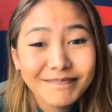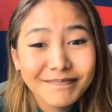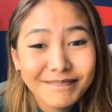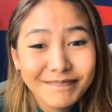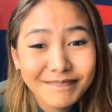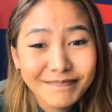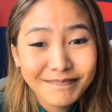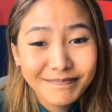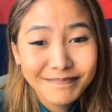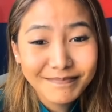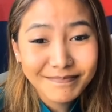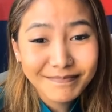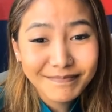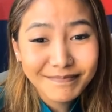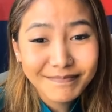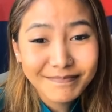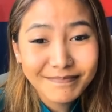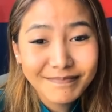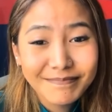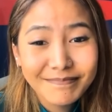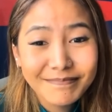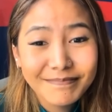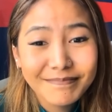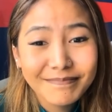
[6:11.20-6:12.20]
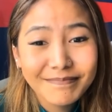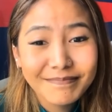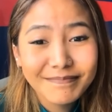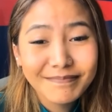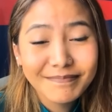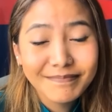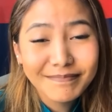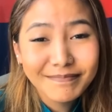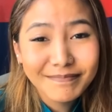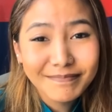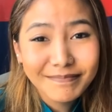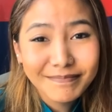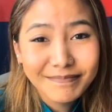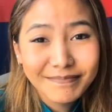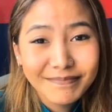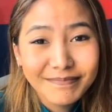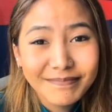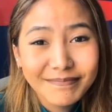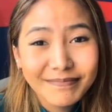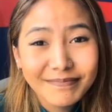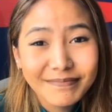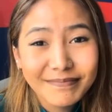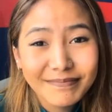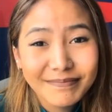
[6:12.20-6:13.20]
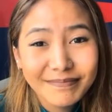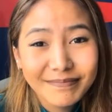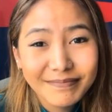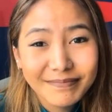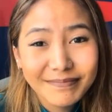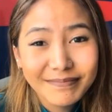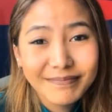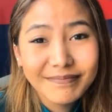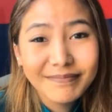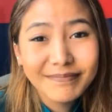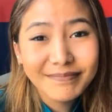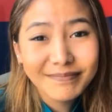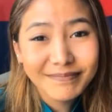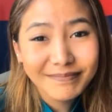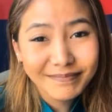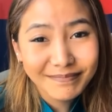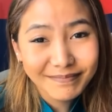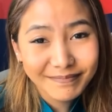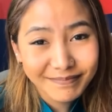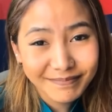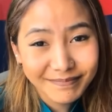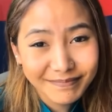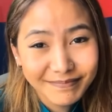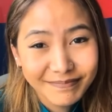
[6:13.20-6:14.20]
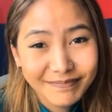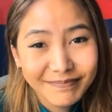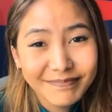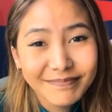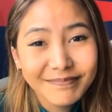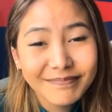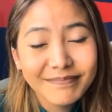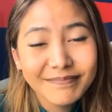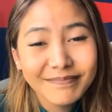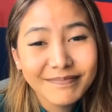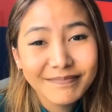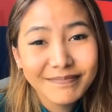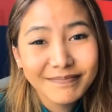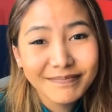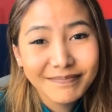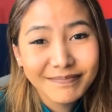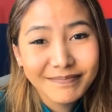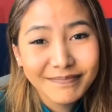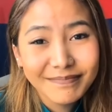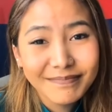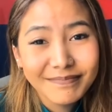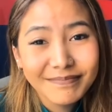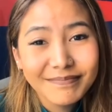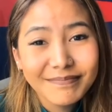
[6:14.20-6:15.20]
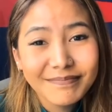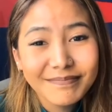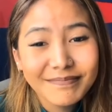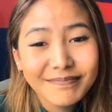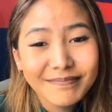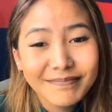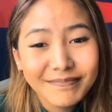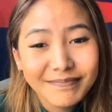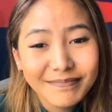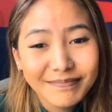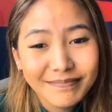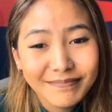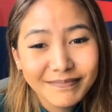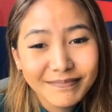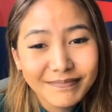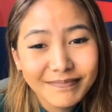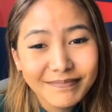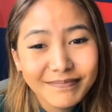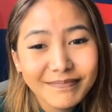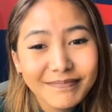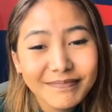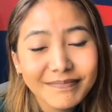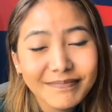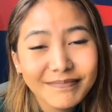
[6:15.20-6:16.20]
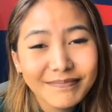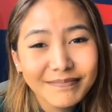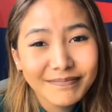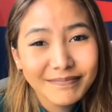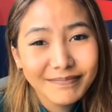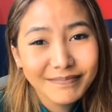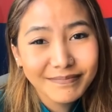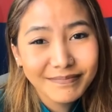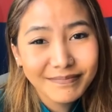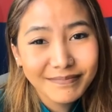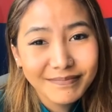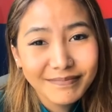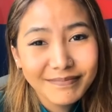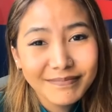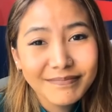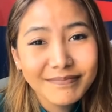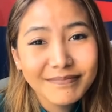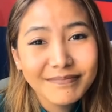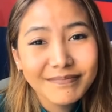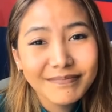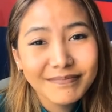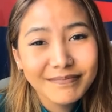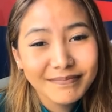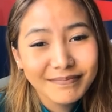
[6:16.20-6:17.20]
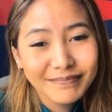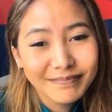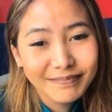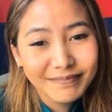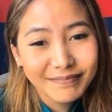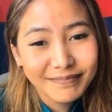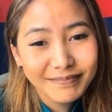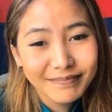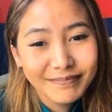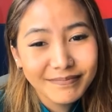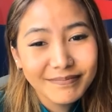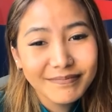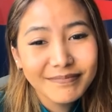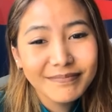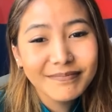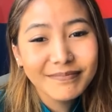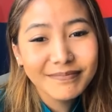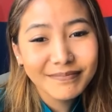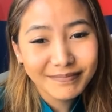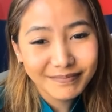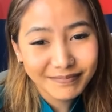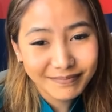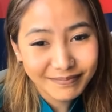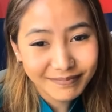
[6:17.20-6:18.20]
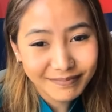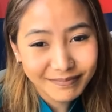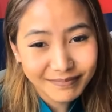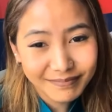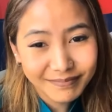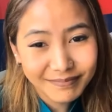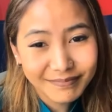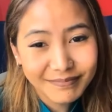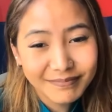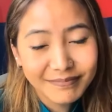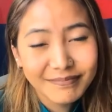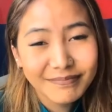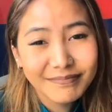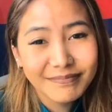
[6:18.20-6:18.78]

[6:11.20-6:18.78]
[no speech]